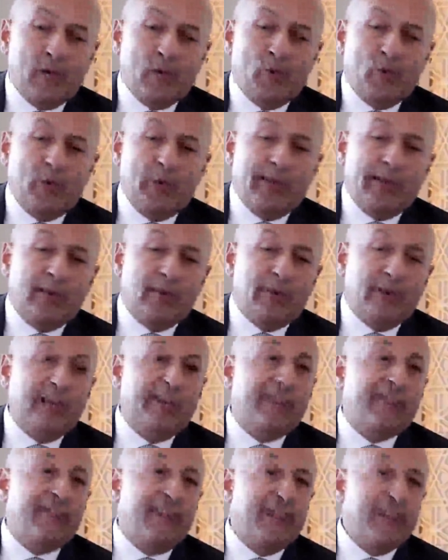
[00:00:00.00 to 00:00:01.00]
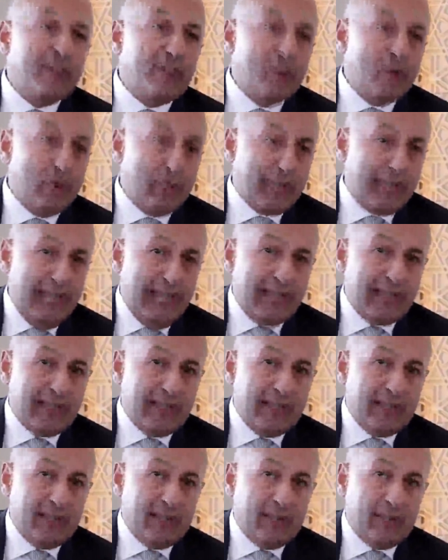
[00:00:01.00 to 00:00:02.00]
We ring fence those
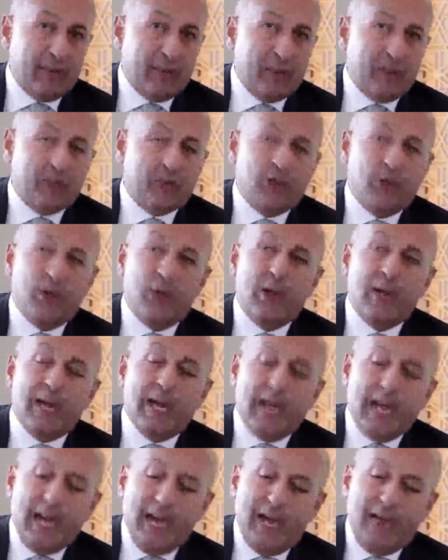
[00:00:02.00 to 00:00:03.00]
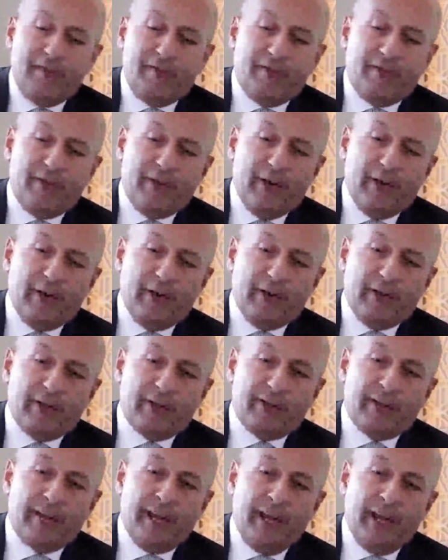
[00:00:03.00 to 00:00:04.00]
assets, so if there
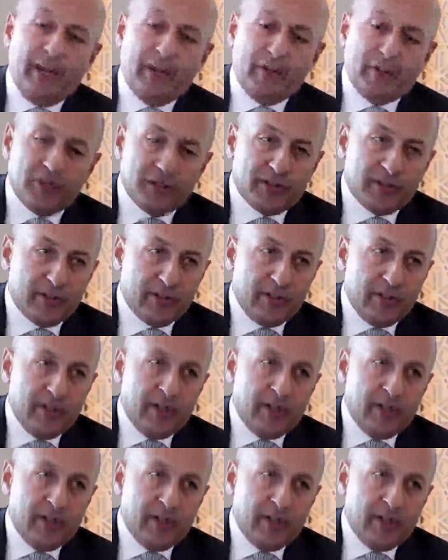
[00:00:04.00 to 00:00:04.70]
is dangers,